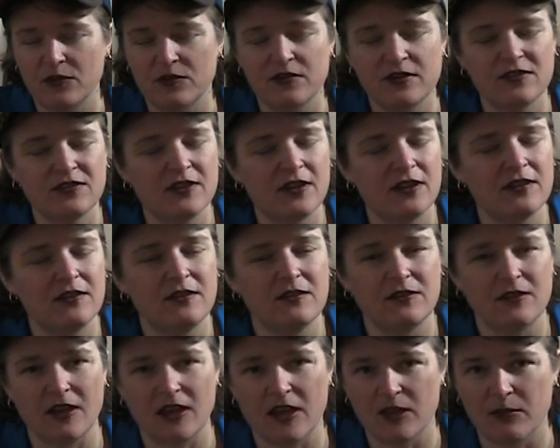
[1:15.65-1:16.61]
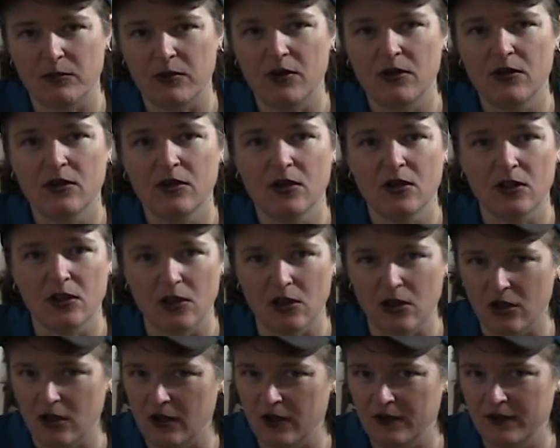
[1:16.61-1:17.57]
with just a damp
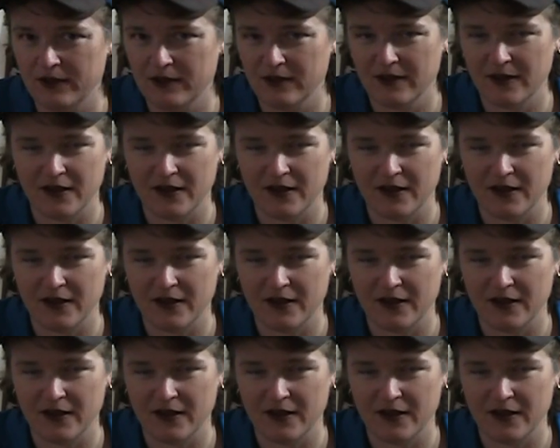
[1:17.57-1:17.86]
cloth.